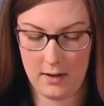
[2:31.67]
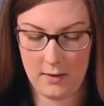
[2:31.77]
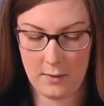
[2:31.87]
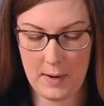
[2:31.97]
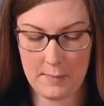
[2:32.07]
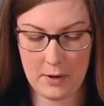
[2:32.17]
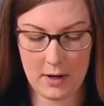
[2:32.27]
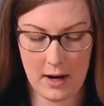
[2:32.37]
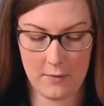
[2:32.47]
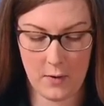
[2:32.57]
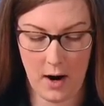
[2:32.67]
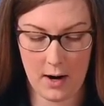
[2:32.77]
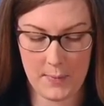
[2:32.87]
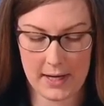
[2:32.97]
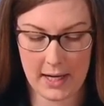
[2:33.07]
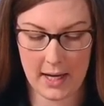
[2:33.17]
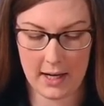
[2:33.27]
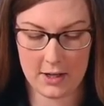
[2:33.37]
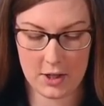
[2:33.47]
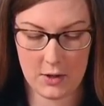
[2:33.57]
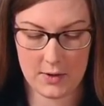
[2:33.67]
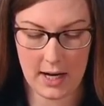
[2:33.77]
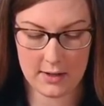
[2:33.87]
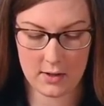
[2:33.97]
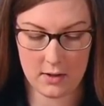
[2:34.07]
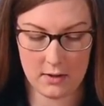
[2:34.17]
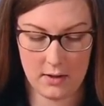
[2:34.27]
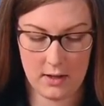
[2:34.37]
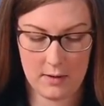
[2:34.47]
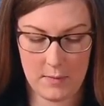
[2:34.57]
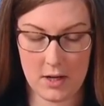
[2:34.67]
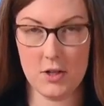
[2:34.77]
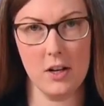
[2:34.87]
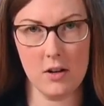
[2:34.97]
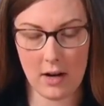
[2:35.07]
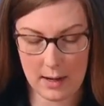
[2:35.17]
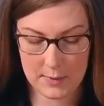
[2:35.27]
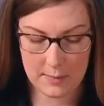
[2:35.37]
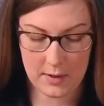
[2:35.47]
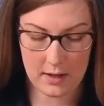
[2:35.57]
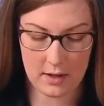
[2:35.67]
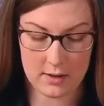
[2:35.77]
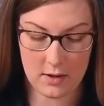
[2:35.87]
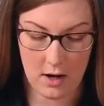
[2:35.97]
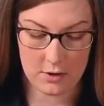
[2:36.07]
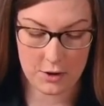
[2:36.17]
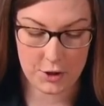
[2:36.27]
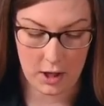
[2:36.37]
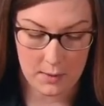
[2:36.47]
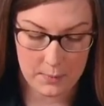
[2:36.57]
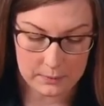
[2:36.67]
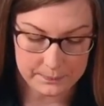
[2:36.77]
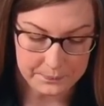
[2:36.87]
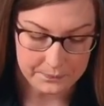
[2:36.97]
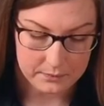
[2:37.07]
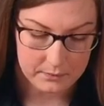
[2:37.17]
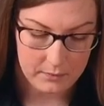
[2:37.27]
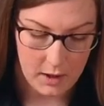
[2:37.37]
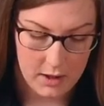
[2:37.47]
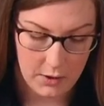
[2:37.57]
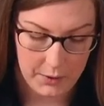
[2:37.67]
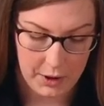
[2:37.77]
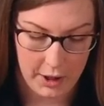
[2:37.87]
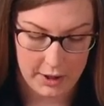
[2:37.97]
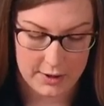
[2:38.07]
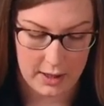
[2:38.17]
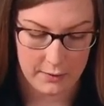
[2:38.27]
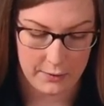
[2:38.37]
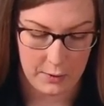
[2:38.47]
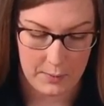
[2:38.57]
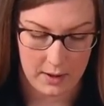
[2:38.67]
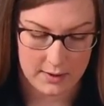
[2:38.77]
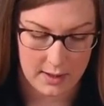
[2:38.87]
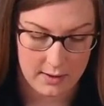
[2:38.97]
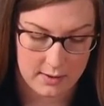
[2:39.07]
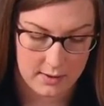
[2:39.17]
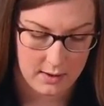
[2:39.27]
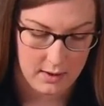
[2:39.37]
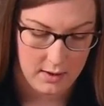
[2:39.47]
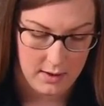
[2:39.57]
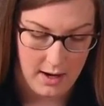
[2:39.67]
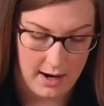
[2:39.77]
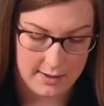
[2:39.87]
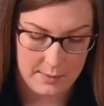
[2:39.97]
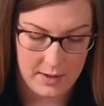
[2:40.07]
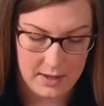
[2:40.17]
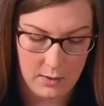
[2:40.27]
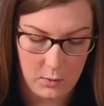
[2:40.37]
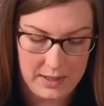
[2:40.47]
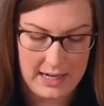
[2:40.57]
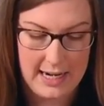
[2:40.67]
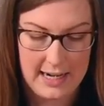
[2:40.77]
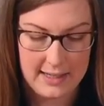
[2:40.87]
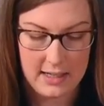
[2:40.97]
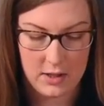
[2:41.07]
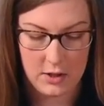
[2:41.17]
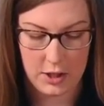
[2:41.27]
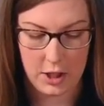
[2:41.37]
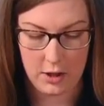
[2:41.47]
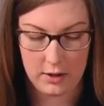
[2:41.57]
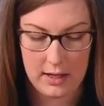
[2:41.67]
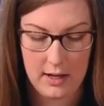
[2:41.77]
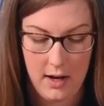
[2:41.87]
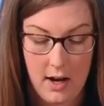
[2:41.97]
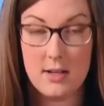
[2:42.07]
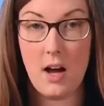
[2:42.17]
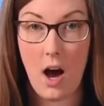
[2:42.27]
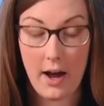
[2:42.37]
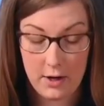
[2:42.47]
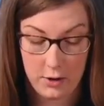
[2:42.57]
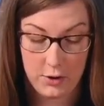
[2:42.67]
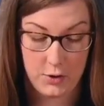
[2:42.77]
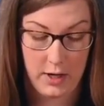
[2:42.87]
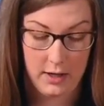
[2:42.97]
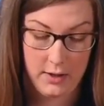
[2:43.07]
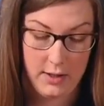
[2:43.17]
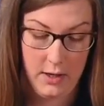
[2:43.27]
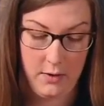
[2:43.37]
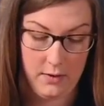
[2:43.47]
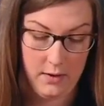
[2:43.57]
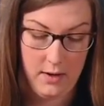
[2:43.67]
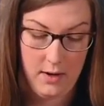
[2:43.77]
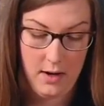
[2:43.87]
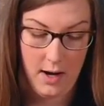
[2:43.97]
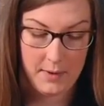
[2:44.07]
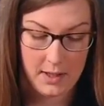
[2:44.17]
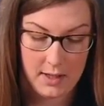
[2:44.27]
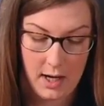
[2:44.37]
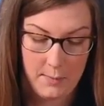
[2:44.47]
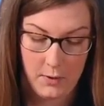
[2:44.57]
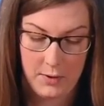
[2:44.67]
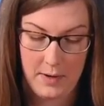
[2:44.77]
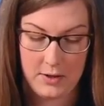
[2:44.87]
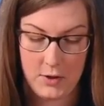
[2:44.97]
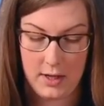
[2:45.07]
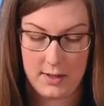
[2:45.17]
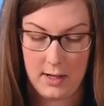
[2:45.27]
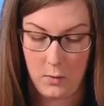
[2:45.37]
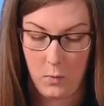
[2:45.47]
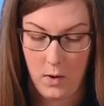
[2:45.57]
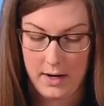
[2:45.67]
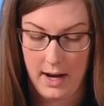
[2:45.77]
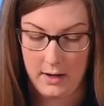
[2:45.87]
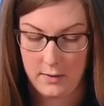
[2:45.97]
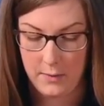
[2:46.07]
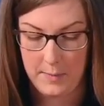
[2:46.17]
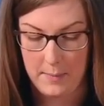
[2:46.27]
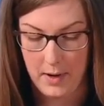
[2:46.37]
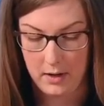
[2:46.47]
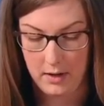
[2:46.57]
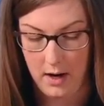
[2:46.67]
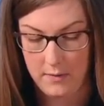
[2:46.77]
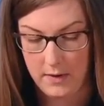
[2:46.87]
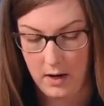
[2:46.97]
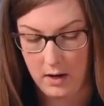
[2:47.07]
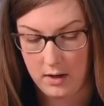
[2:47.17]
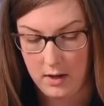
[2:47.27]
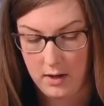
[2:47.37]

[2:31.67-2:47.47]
Remember, if you are picking a kitchen utensil, make sure you grab something that's not sharp. You don't want to hurt yourself through the process. And something that will be easy to securely tie your strings to. I'm going to tie both of my strings near one end for my butter knife here,